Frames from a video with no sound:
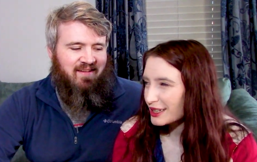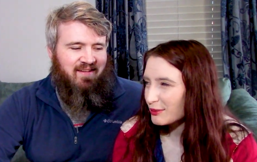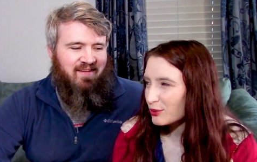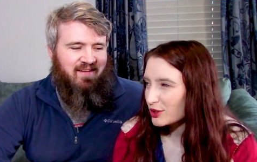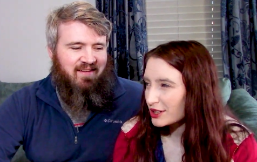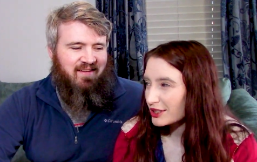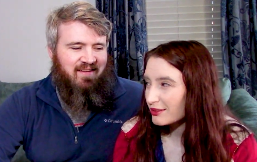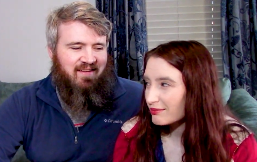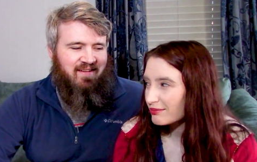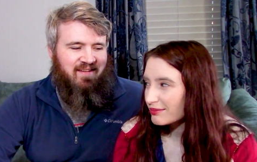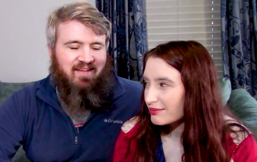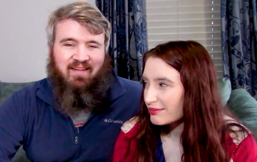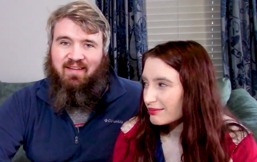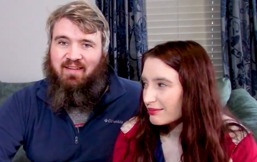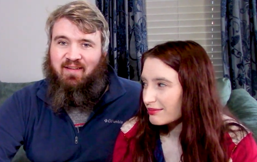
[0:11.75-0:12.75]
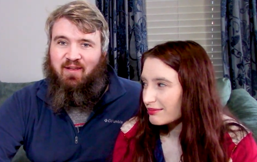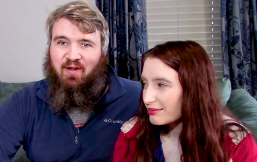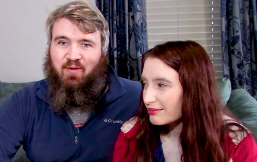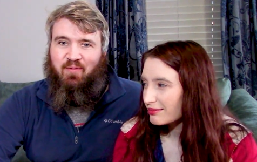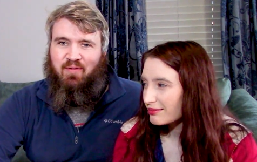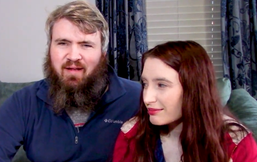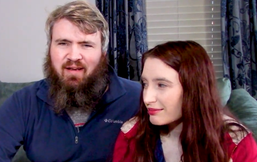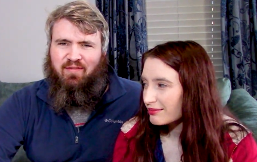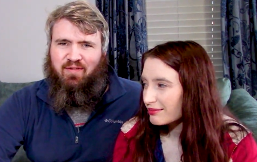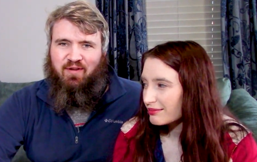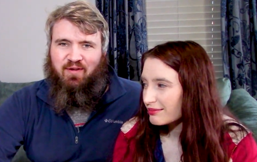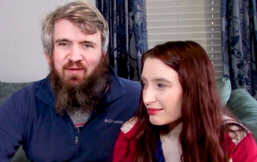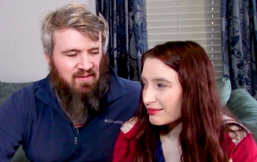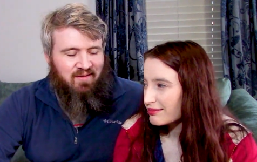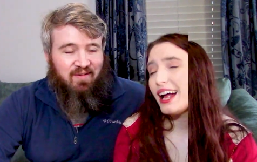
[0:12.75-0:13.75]
Speaker 1: same order.
Speaker 2: No, I never do.
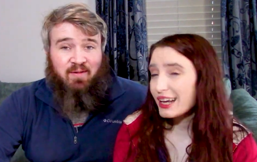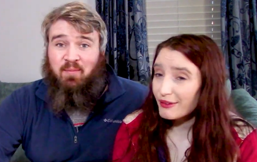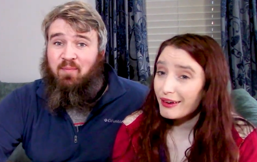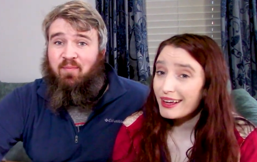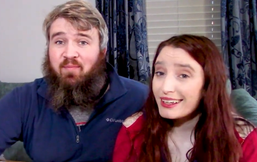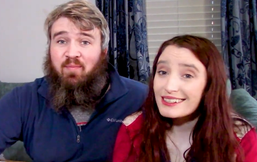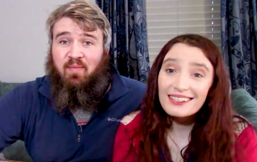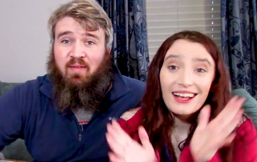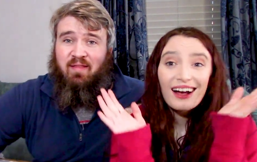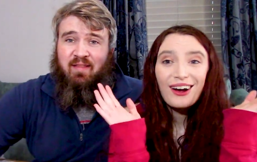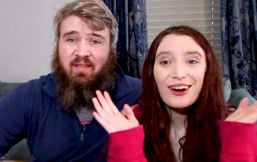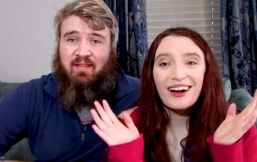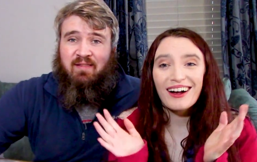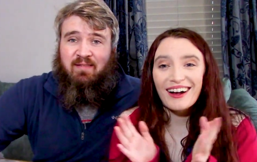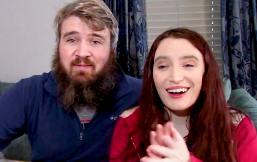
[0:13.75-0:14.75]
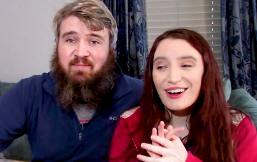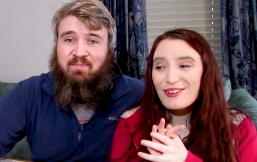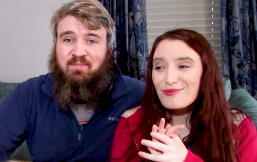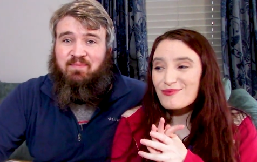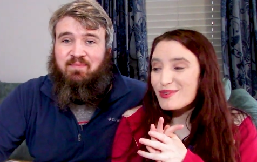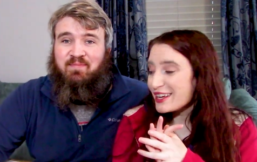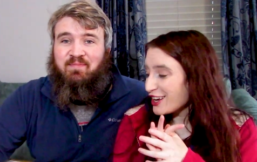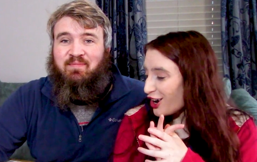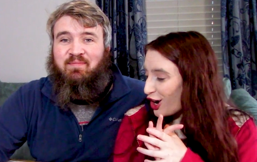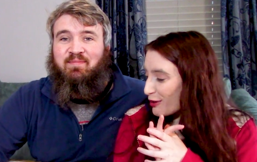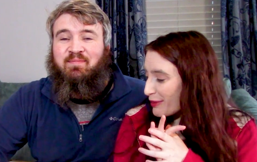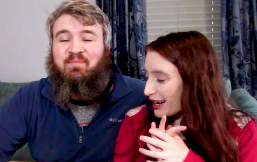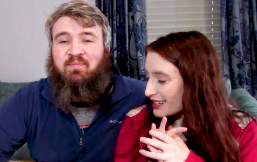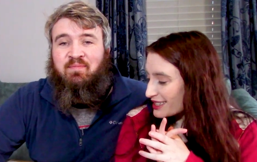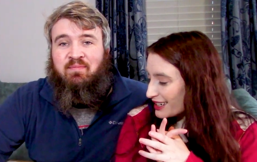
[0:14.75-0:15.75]
Speaker 1: Anyways, uh, we are
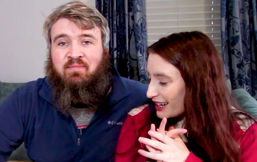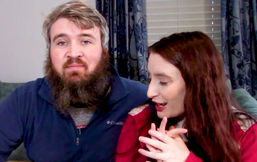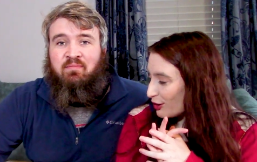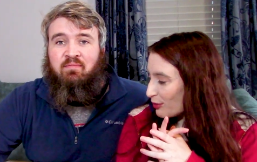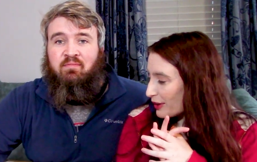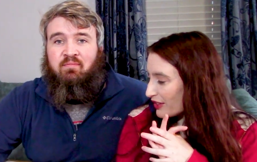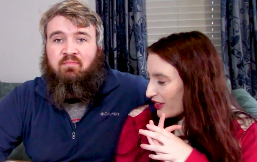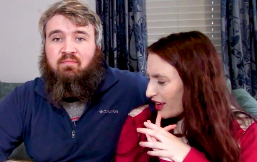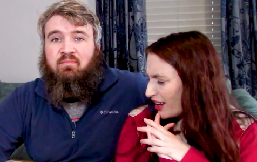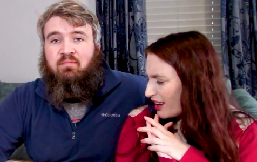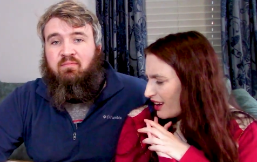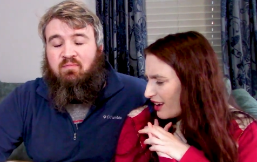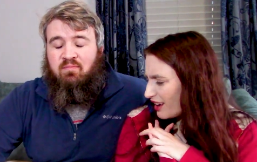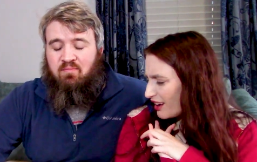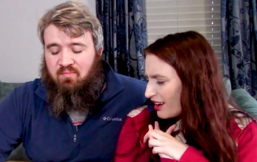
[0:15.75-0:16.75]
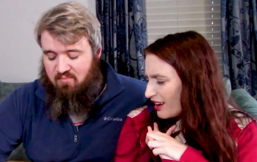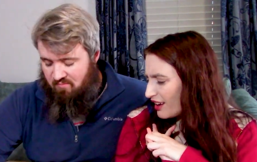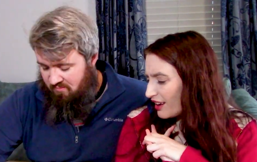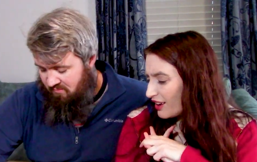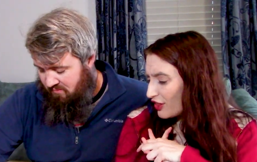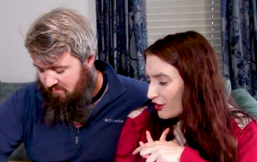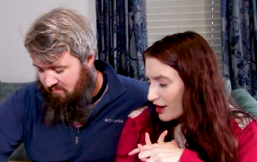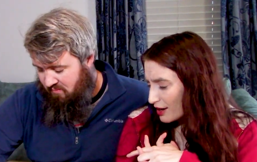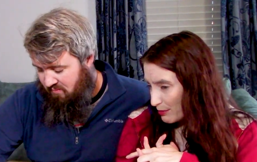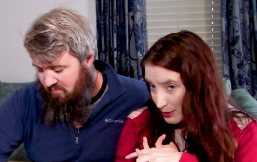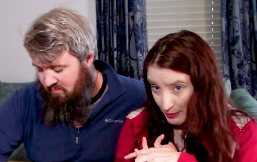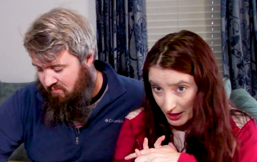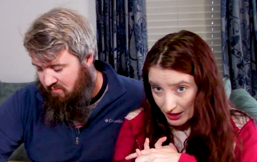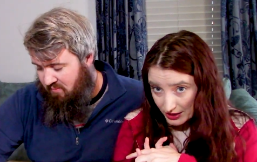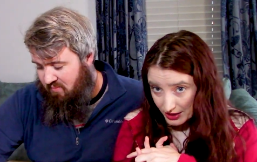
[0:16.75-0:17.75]
back today with a Thred Up
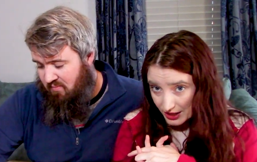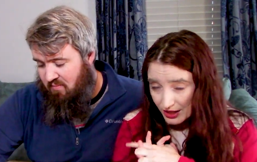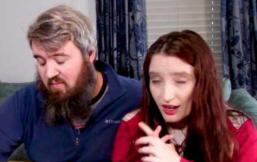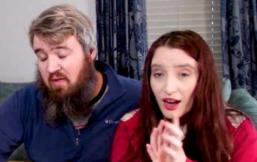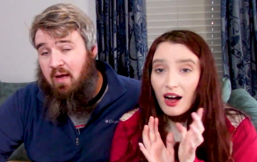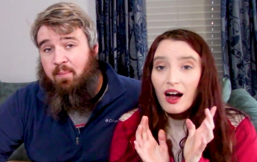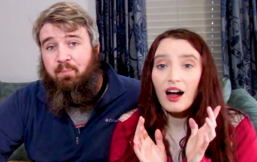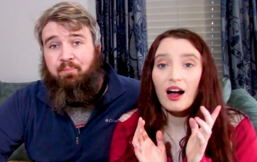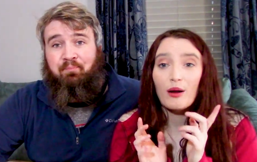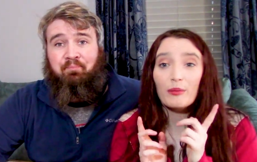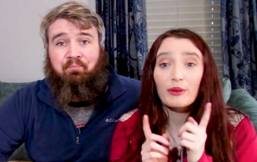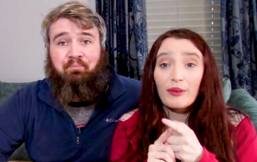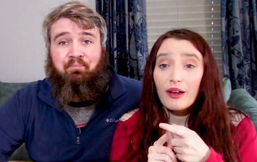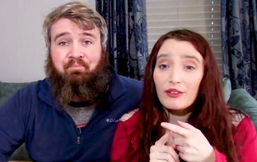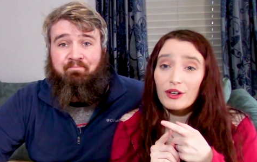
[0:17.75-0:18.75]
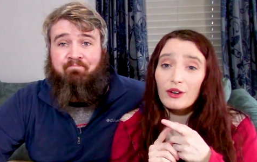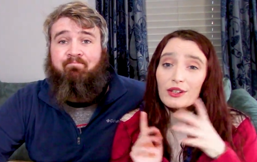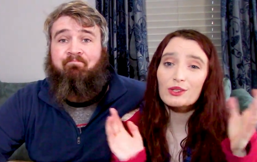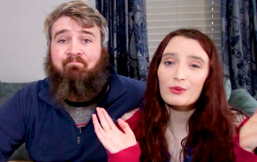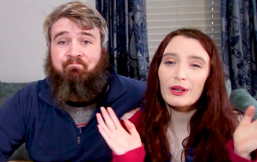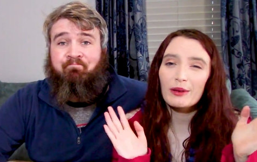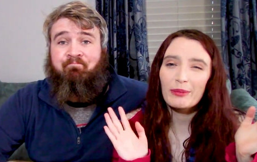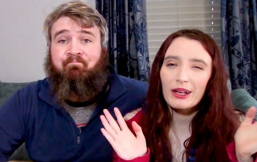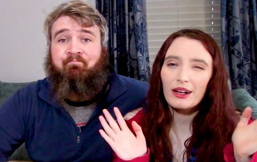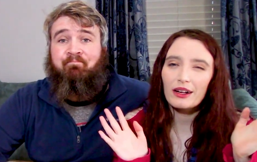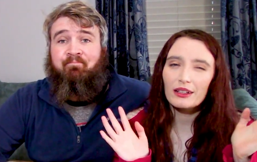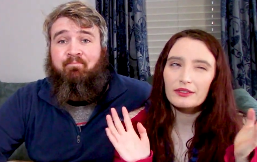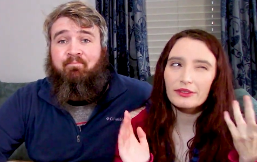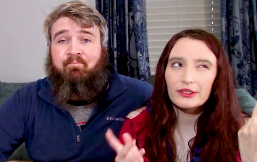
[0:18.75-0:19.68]
unboxing. Yep. Um, but if you haven't noticed, we have been gone